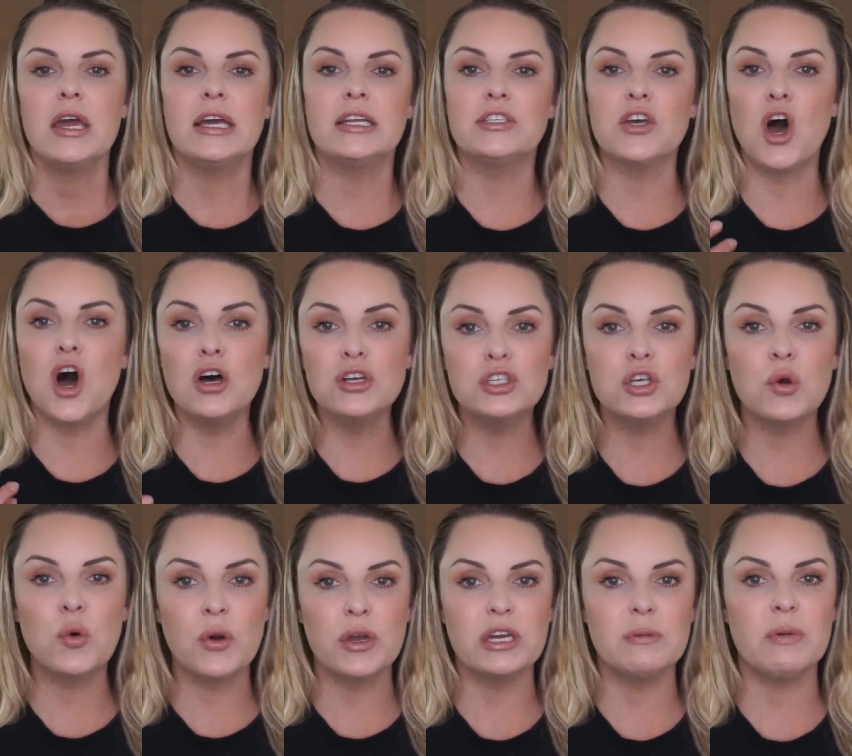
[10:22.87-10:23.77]
It's
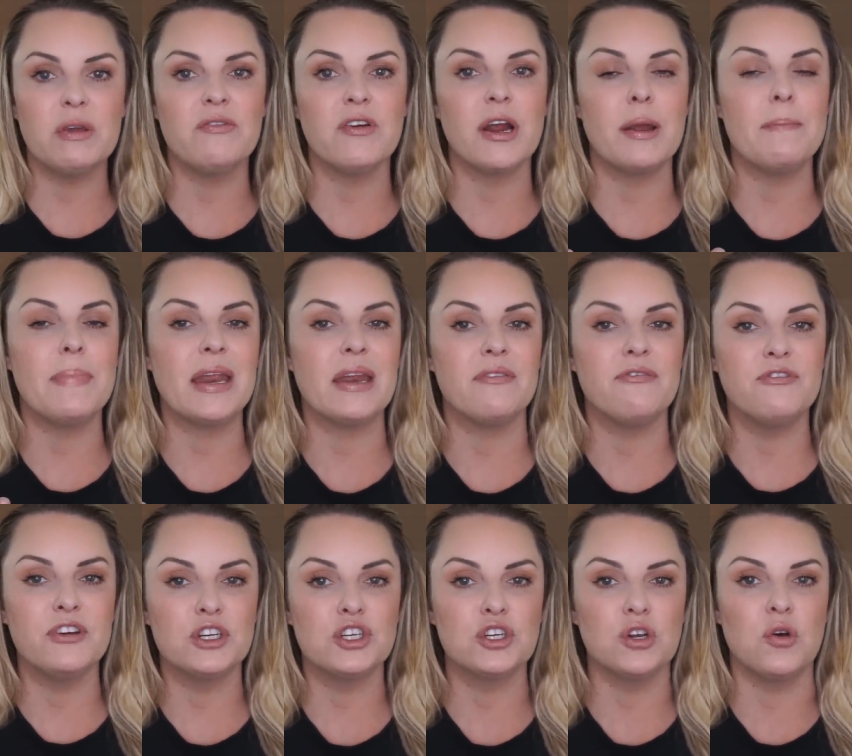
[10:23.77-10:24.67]
also going to be very
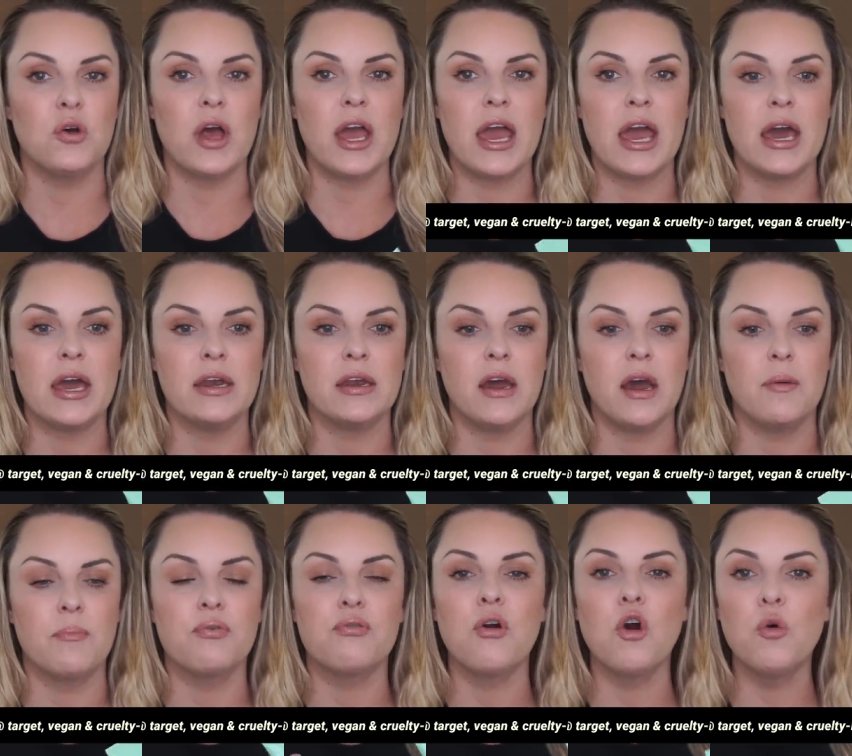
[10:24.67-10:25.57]
beneficial and
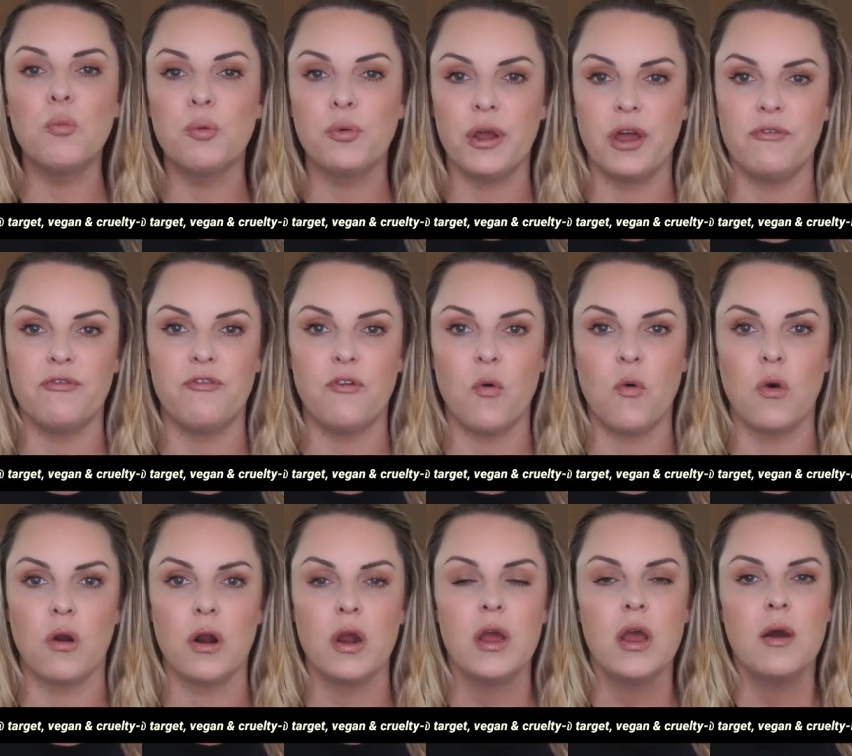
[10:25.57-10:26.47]
appropriate
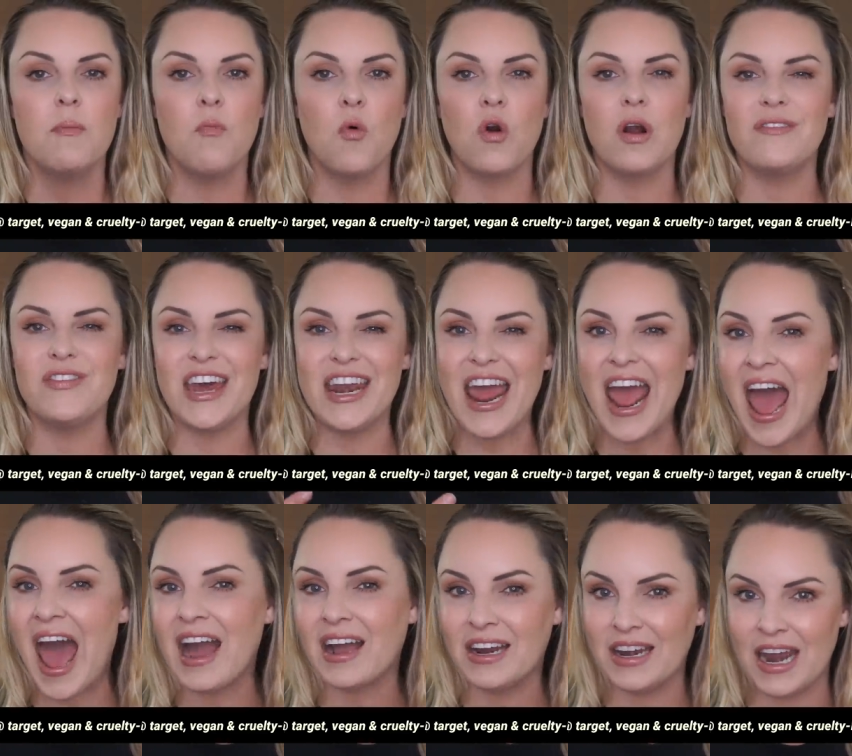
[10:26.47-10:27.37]
for more of that
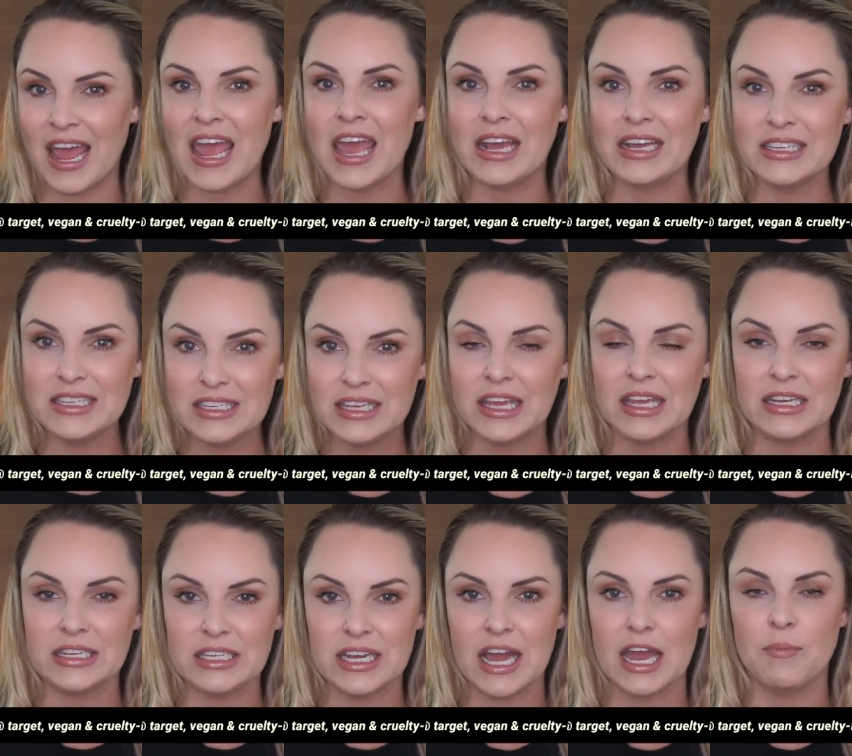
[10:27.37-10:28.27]
acneic
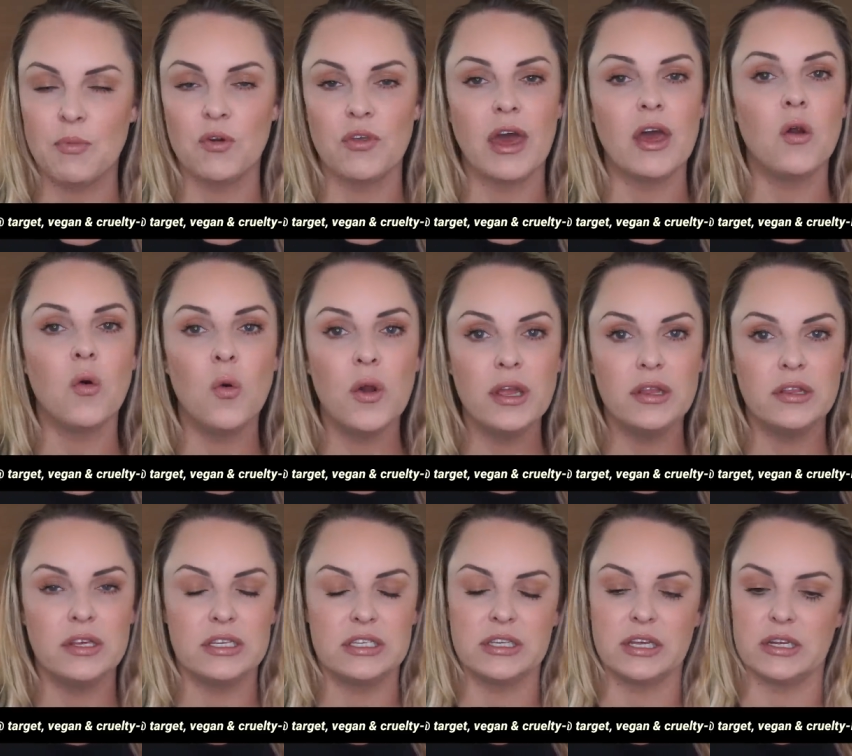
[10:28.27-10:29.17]
skin type or that
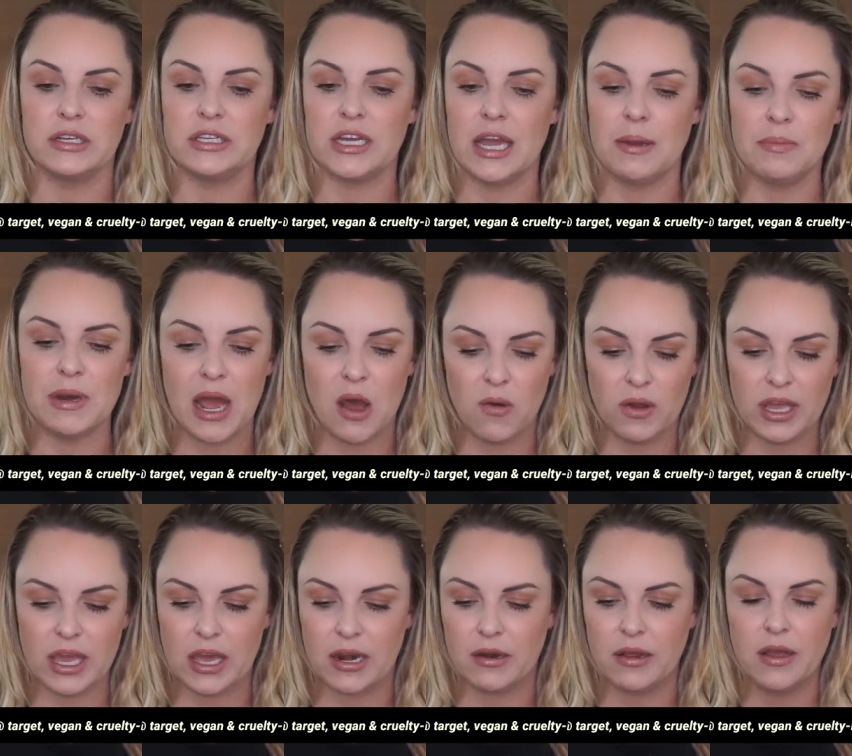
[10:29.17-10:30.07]
oily skin type. Now,
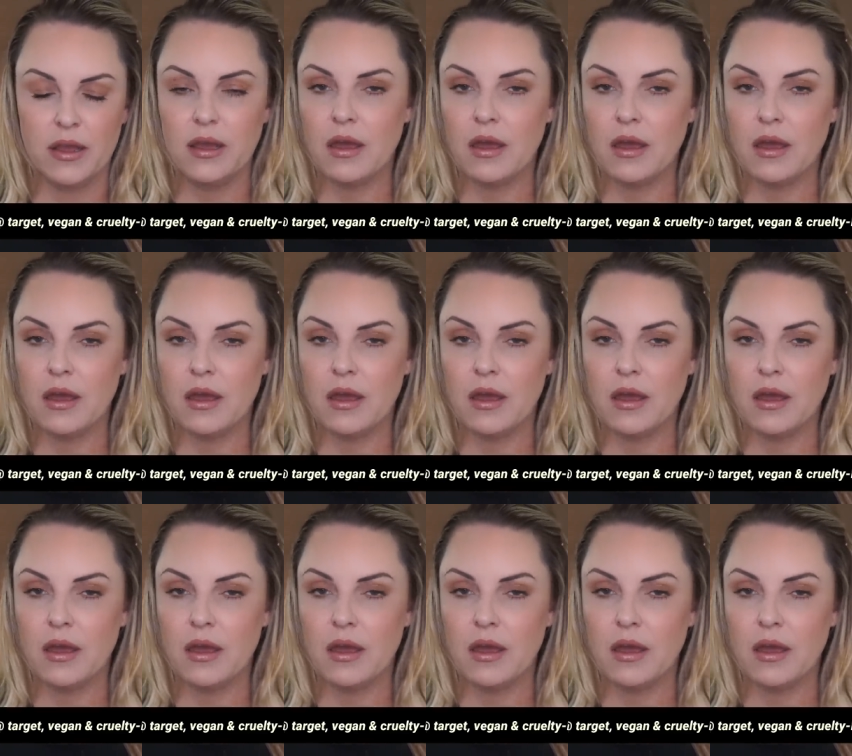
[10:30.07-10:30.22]
again,